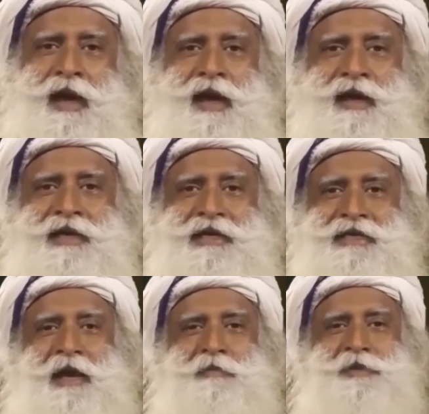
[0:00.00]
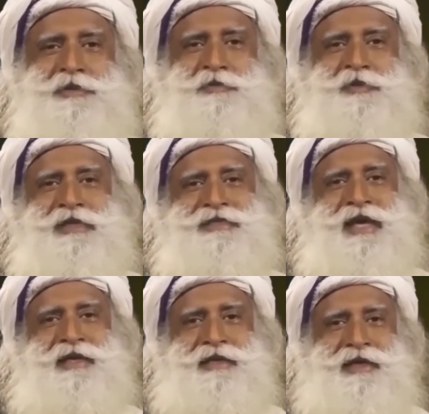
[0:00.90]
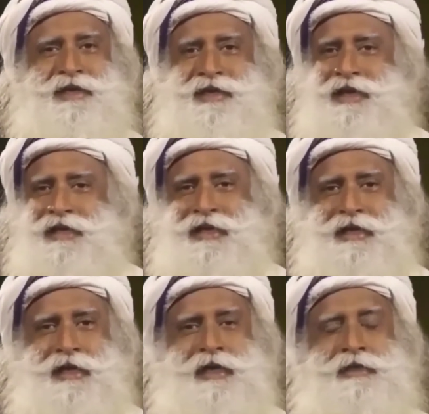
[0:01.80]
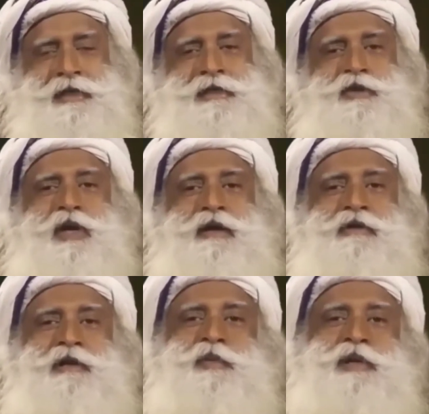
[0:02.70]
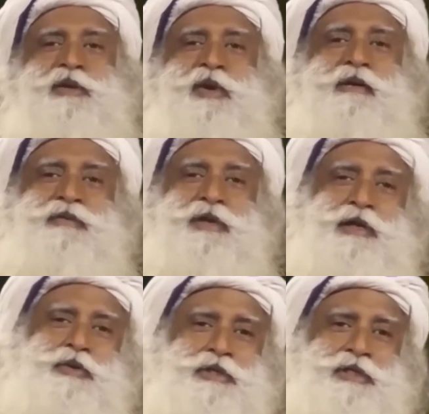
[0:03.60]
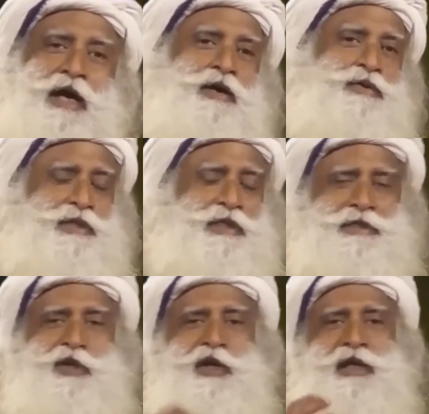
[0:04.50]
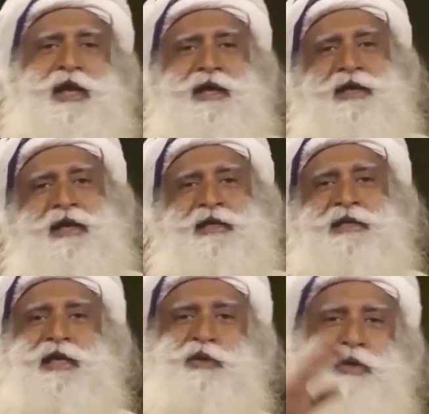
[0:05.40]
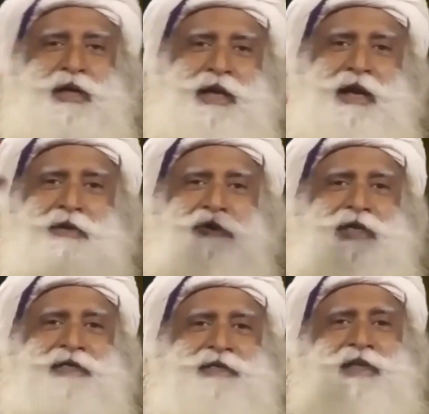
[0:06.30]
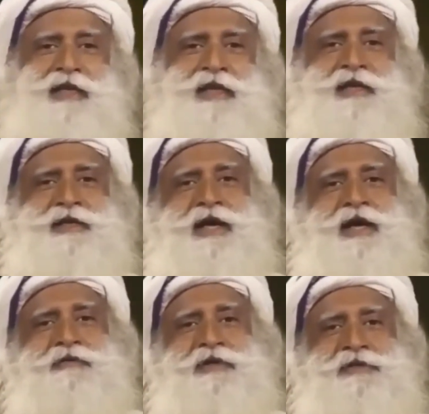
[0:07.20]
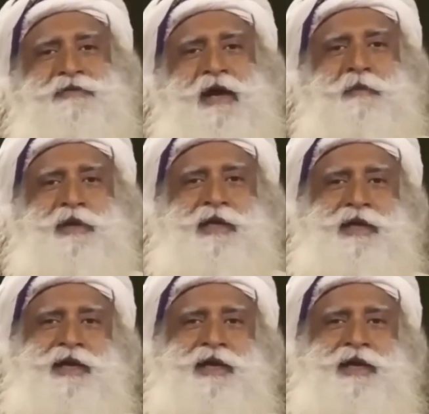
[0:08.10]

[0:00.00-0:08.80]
And it happens to be a Saturday, the collector is not available, you have to run to his house, he's not there, then you run around, he's in a theater with his family,